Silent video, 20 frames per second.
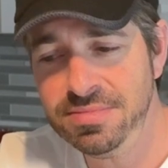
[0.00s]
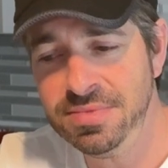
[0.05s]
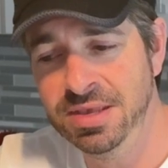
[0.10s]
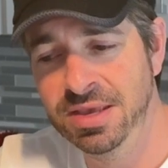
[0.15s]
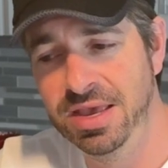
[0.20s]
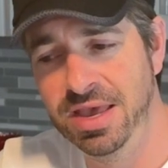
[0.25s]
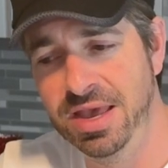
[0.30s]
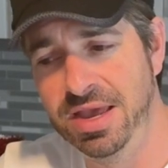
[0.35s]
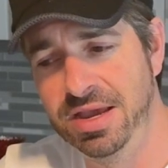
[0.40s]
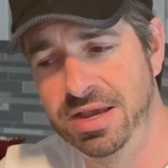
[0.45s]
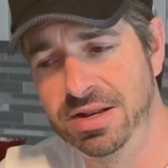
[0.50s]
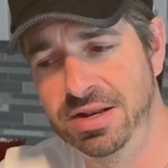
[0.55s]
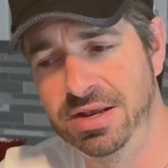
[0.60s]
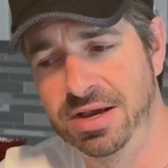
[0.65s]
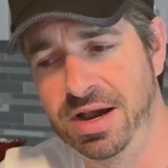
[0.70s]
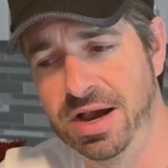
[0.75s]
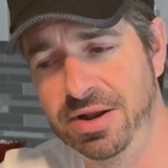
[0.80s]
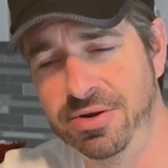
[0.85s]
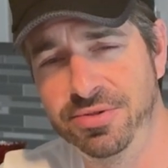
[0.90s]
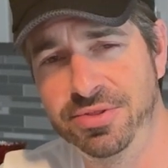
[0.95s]
And
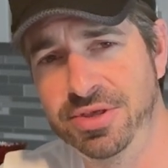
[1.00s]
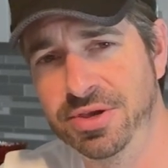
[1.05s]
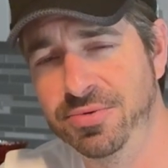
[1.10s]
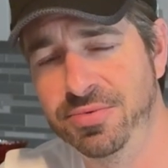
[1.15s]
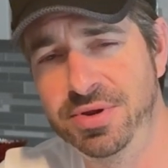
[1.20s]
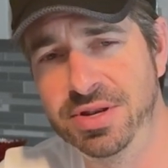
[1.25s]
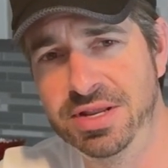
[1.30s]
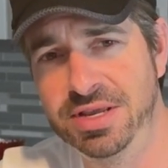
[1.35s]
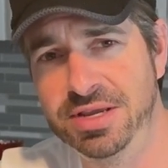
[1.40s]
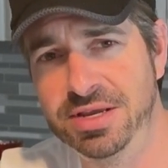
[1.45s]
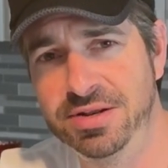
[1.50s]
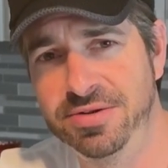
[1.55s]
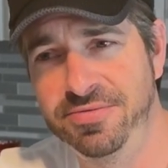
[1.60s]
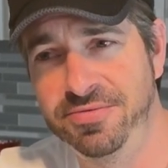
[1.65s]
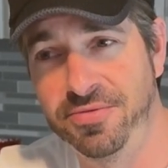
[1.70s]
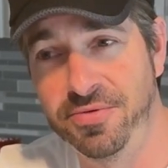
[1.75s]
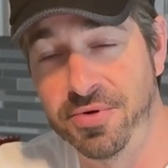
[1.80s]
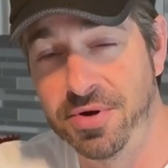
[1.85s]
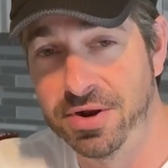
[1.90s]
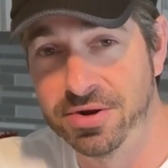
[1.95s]
I don't think we need
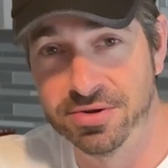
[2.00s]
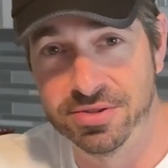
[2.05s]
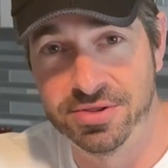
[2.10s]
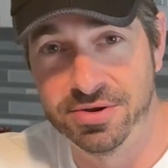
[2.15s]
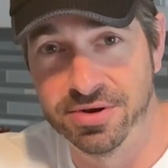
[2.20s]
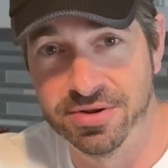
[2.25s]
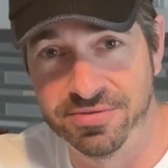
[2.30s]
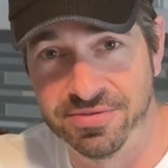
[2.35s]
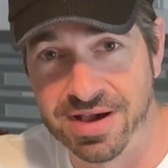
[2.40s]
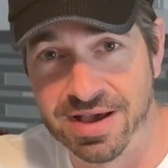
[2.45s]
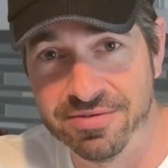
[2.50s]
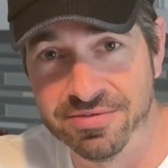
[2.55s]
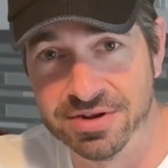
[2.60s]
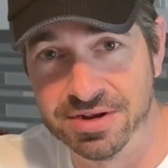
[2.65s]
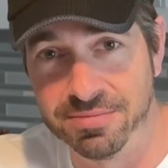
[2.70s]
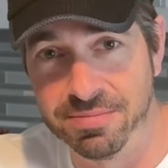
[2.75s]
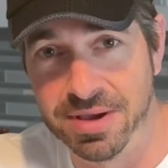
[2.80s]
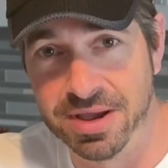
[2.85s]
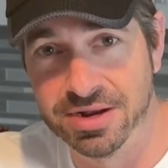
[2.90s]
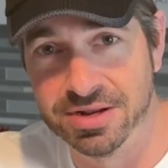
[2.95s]
435
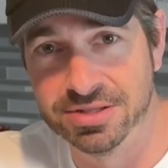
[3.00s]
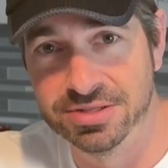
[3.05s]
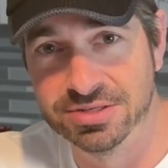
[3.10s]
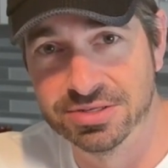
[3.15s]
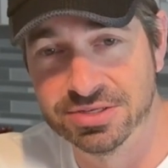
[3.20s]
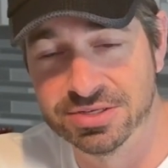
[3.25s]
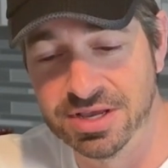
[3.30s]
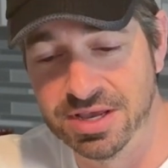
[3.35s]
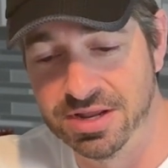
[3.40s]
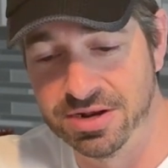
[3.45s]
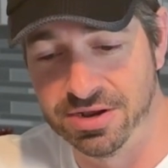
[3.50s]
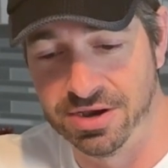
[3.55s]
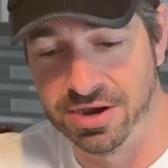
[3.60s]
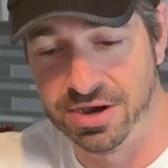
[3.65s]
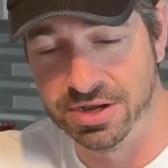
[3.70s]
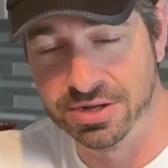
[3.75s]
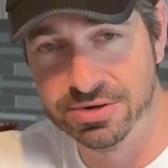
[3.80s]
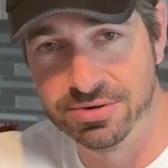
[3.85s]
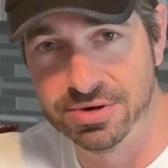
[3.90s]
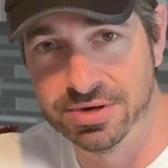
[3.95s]
independents and
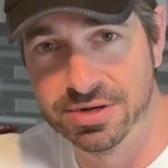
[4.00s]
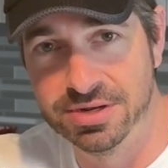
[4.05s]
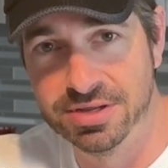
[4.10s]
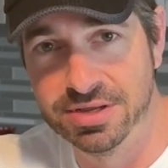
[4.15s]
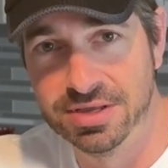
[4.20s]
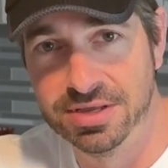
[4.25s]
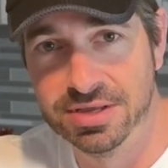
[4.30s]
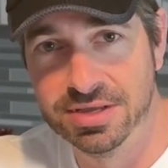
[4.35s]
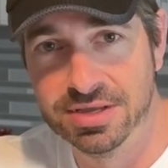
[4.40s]
100